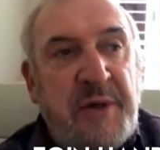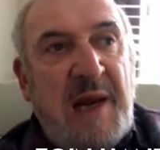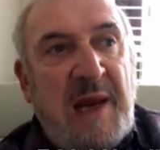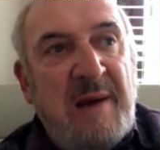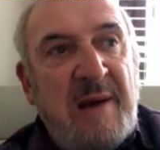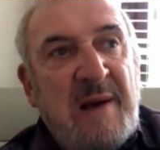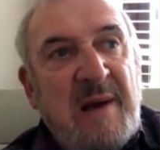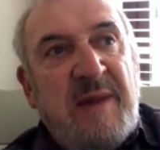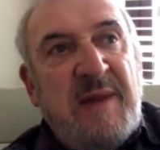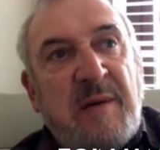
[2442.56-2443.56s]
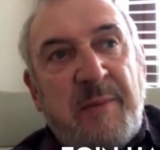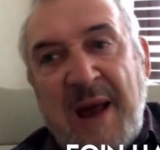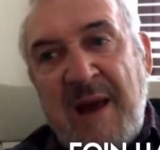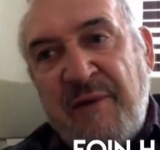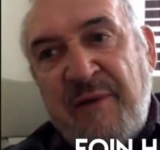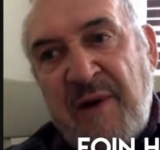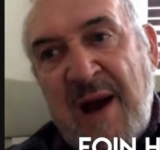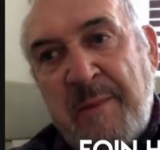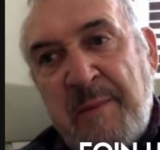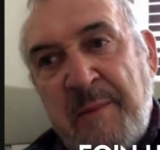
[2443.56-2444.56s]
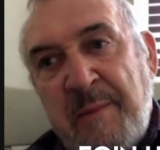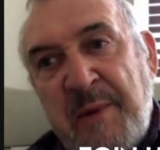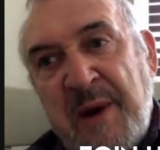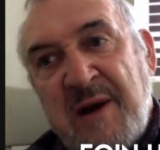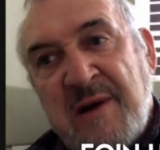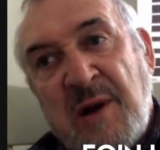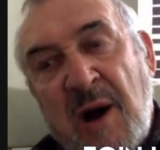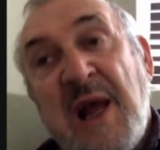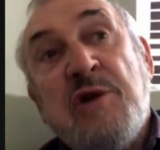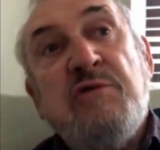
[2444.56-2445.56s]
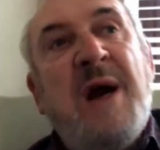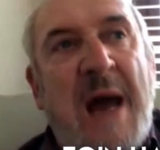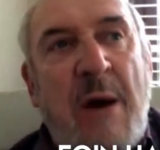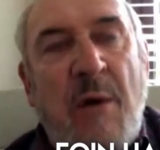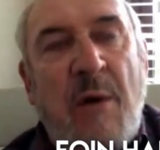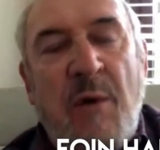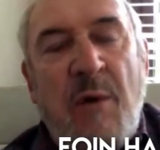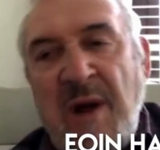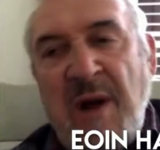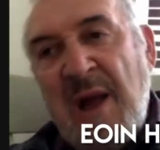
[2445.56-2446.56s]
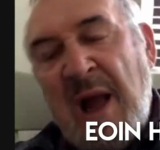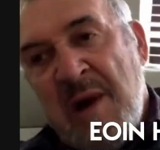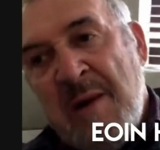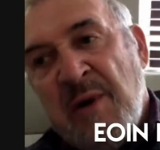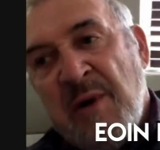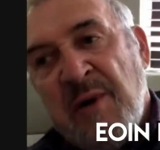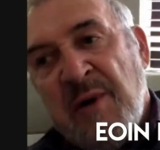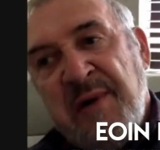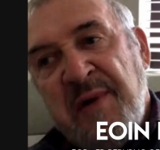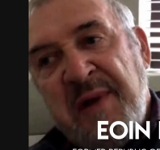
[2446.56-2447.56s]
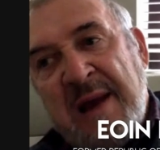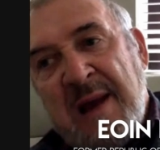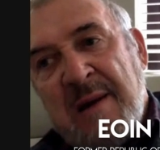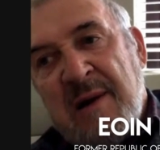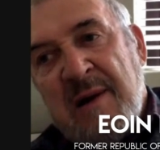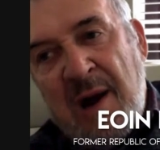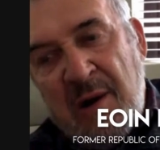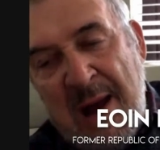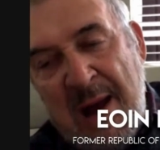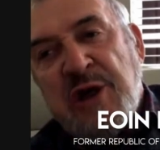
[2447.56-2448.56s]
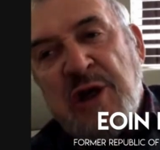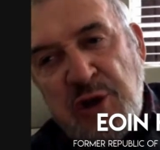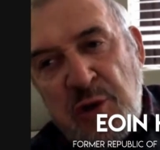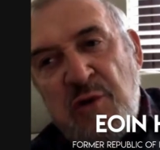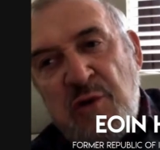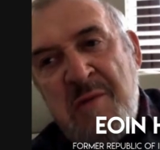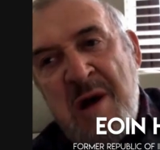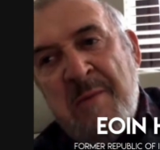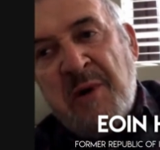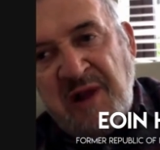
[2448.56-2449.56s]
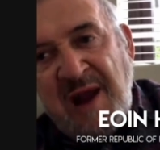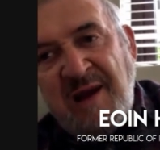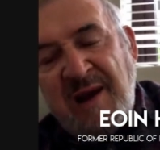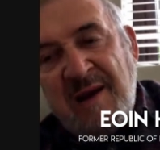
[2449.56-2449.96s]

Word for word: and I had no other option really than to play Frank, because I thought that's right. Now I remember thinking. I actually do